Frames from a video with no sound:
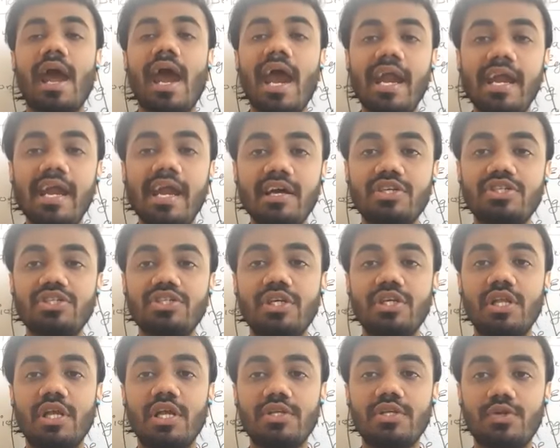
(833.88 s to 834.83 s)

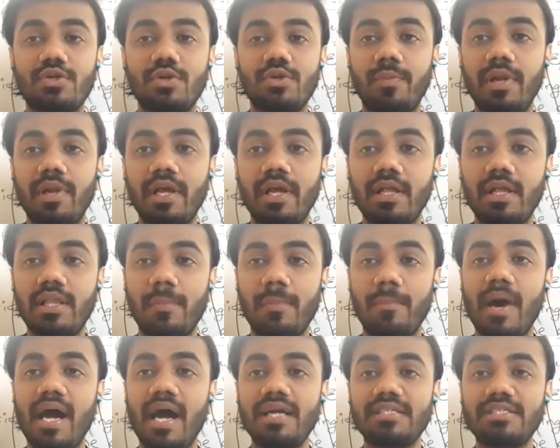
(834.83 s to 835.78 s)
Adduction is to bring the
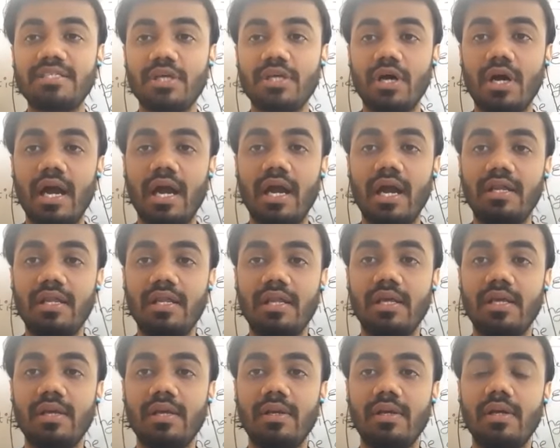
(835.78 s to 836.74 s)
parts and
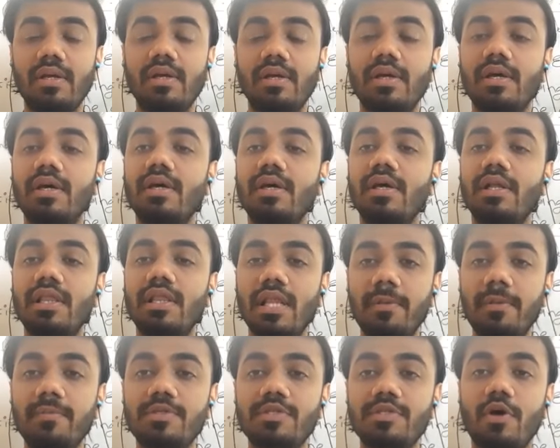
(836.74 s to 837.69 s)
the
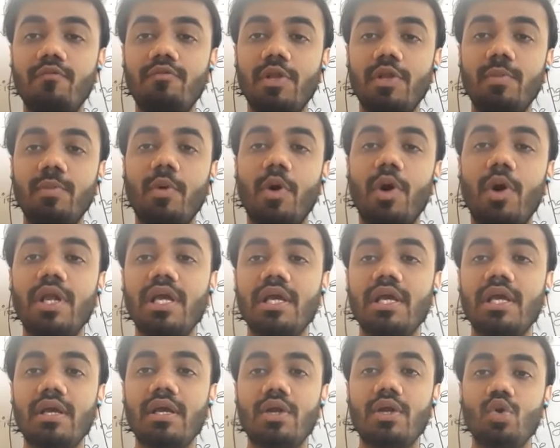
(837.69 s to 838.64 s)
limbs of the
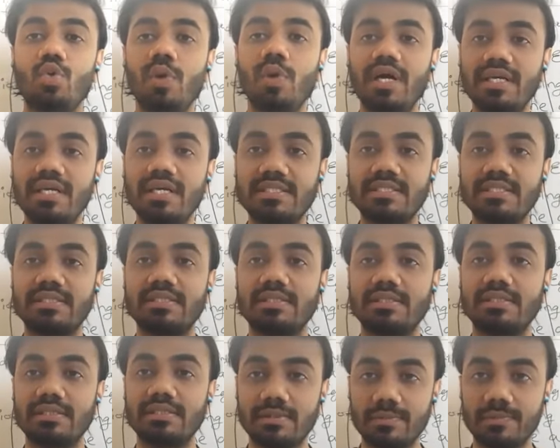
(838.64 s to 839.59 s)
body towards
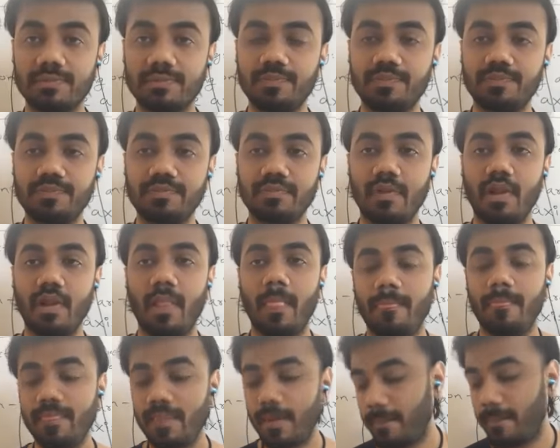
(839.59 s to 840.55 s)

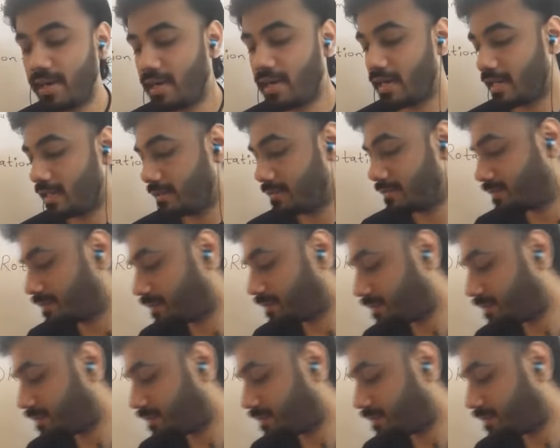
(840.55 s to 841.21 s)
the midline.